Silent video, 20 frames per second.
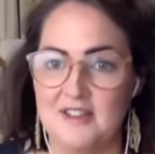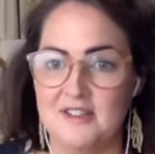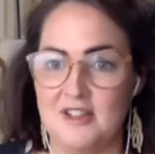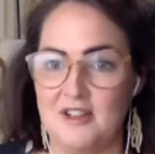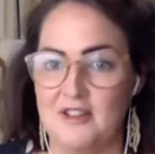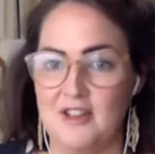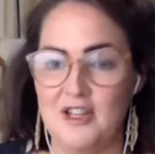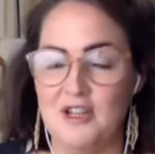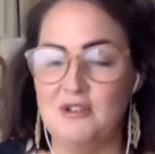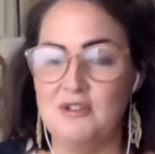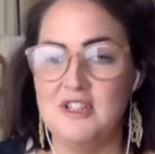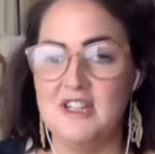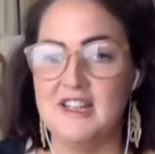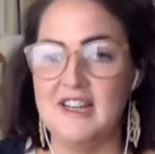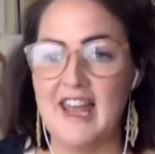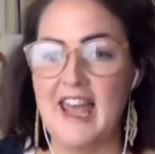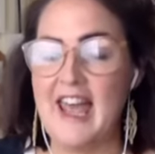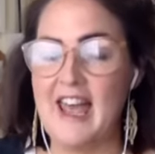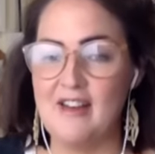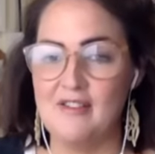so that you
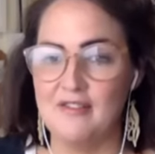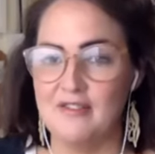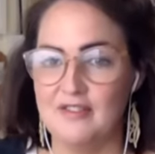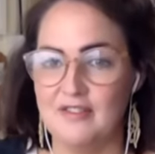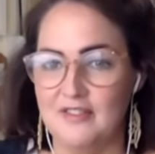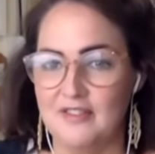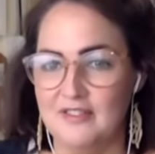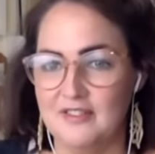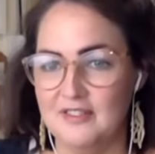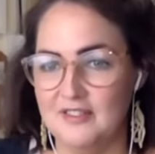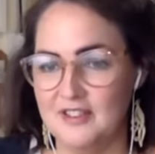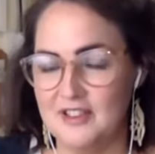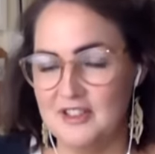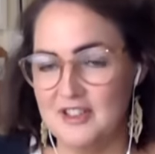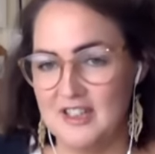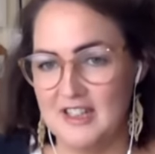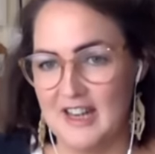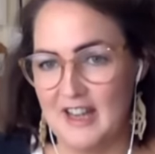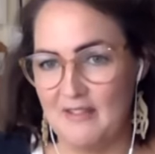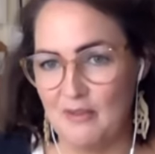didn't have you
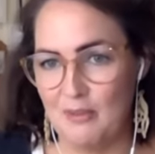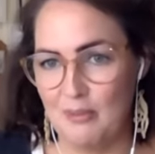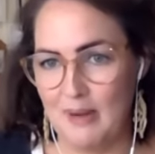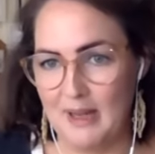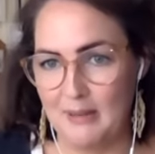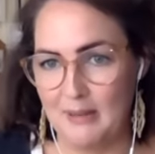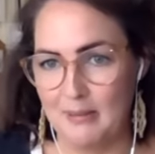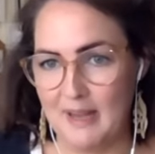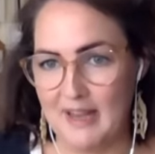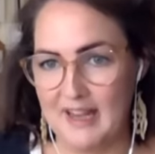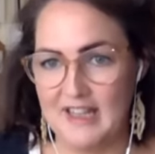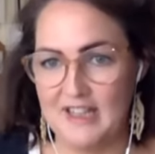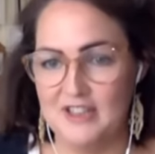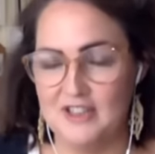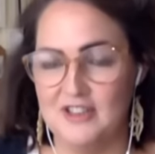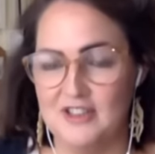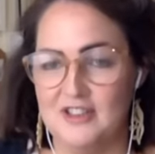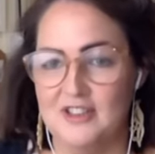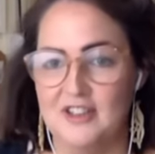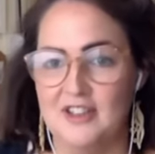didn't have a blank
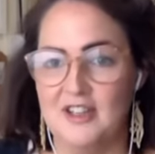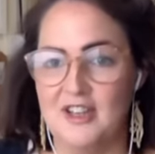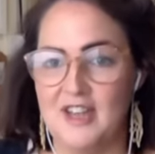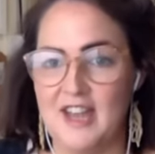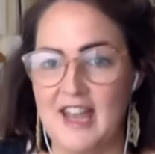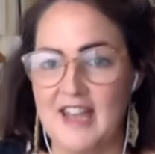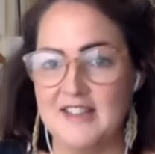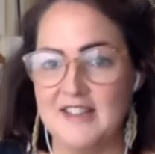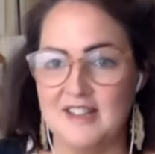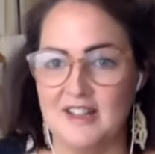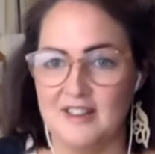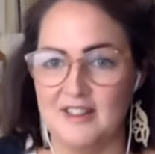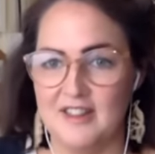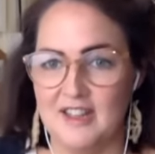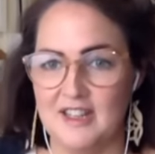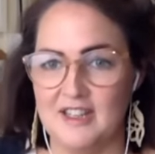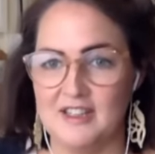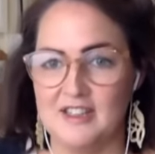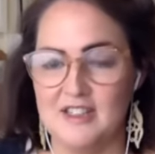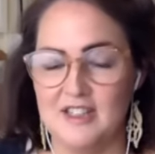page that you had
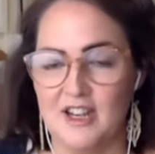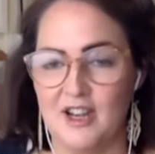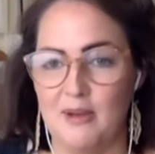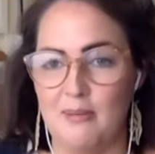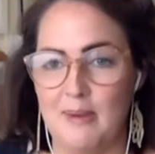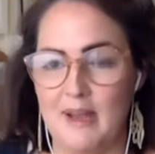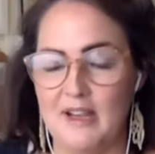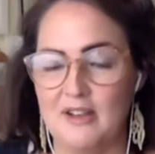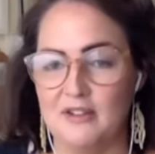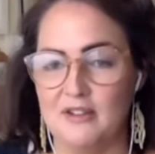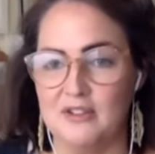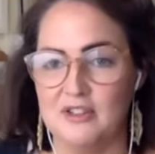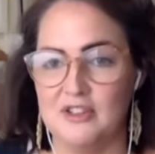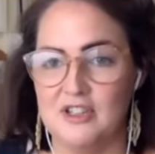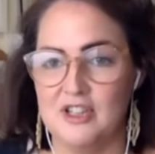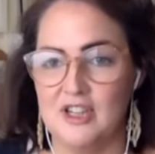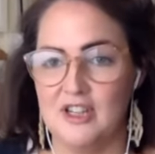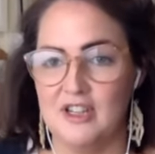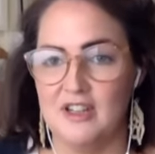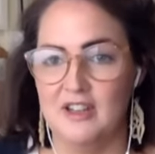something to go back
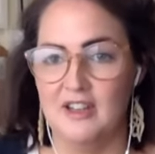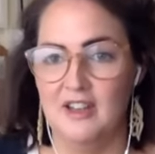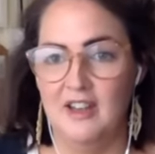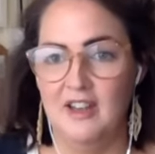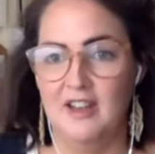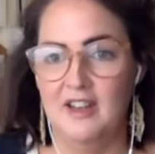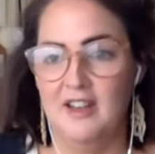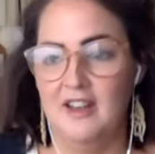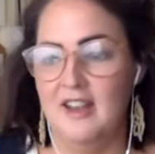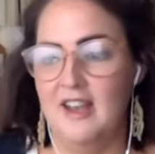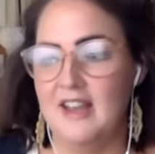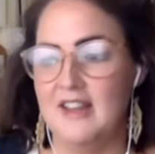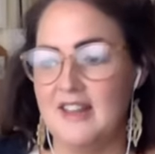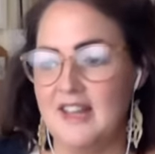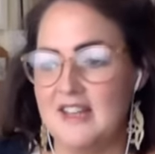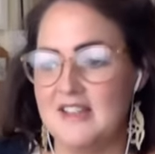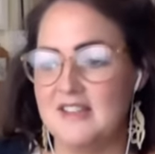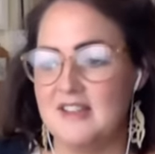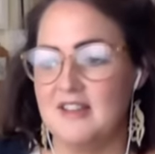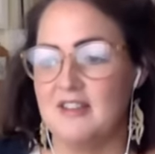onto and
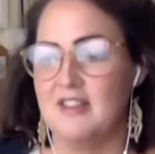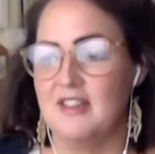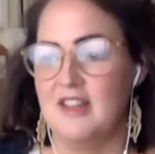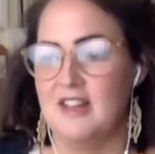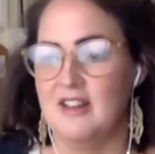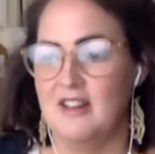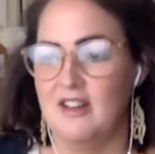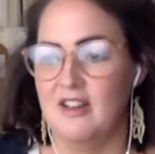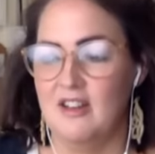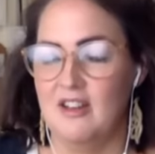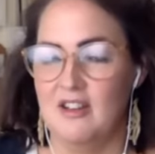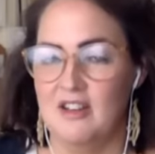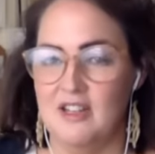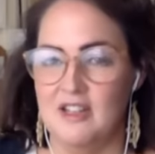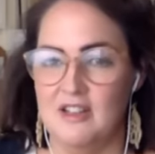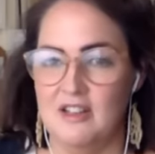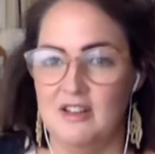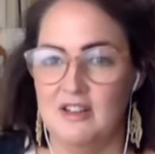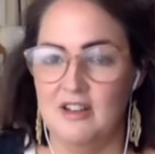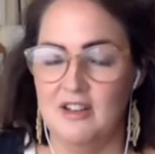that's something that
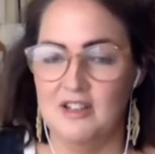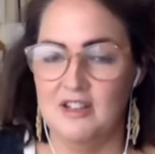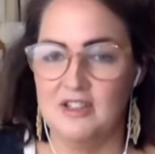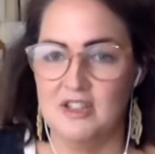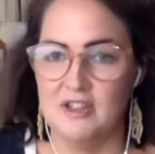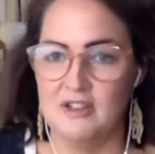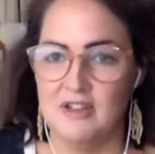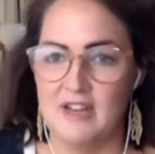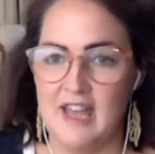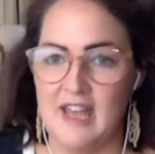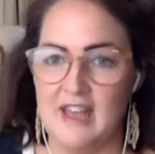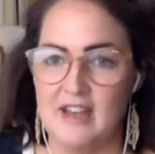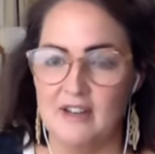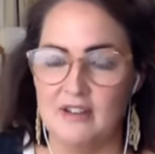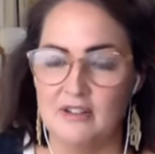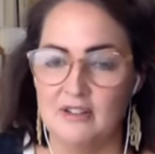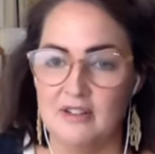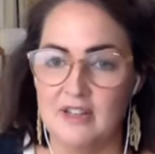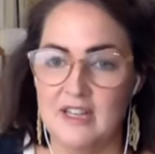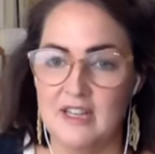i i do
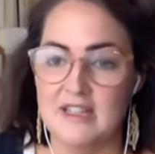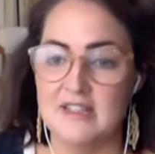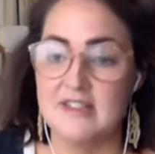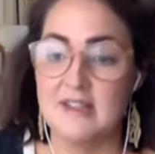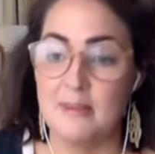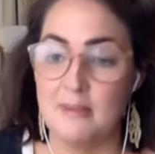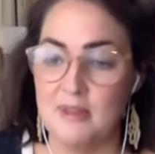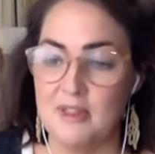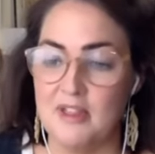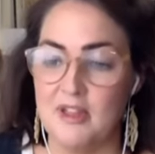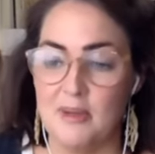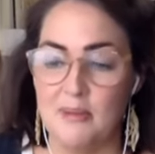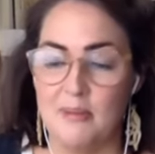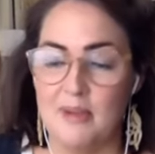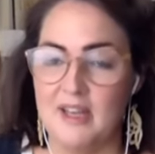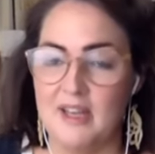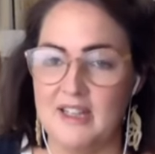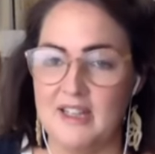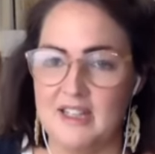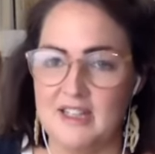now in some of
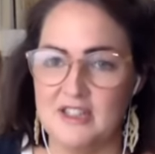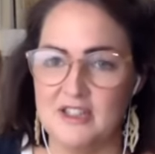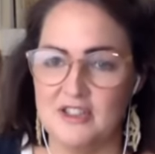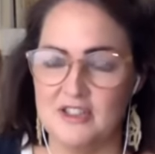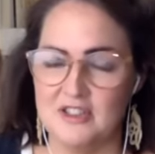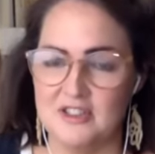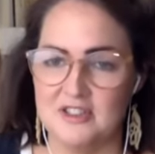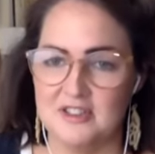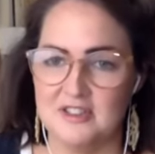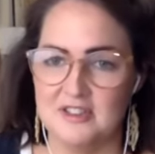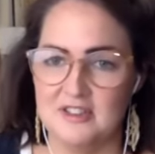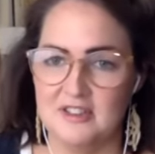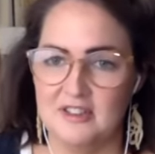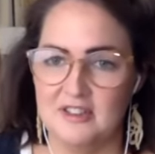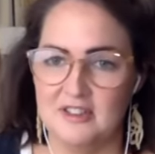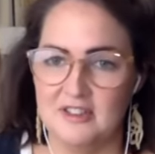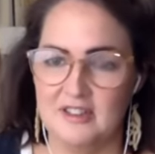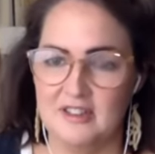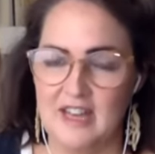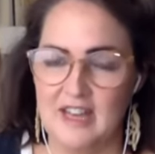them and it's just
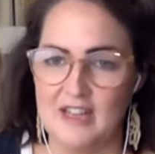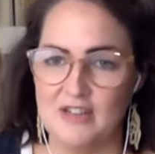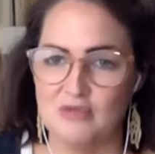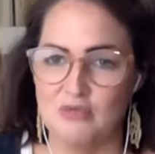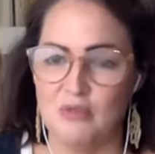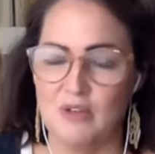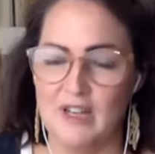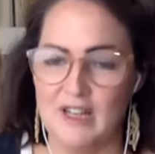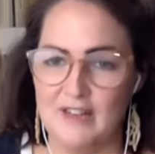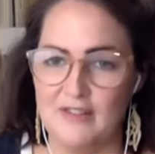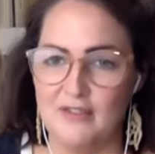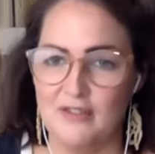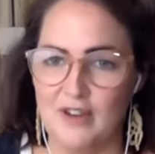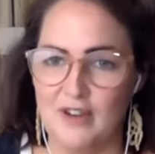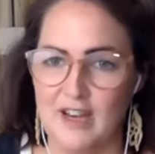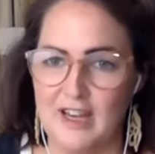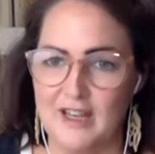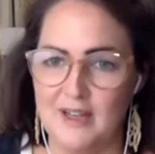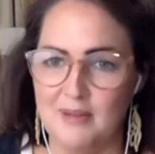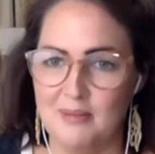it's really
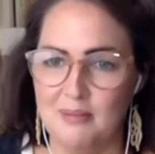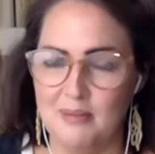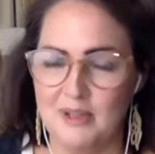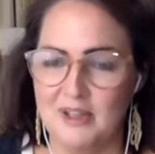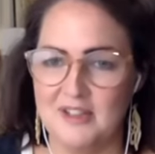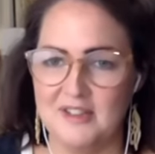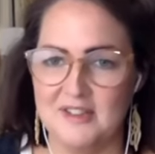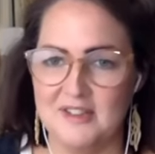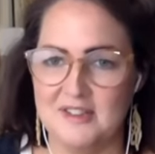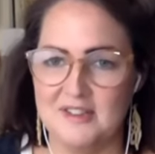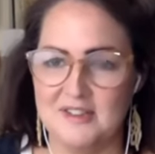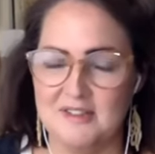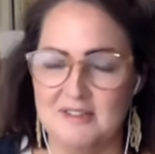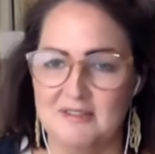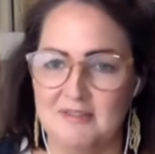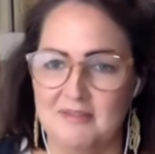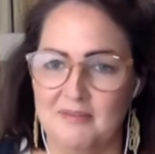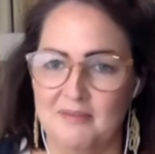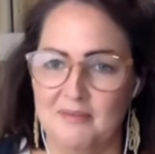freeing because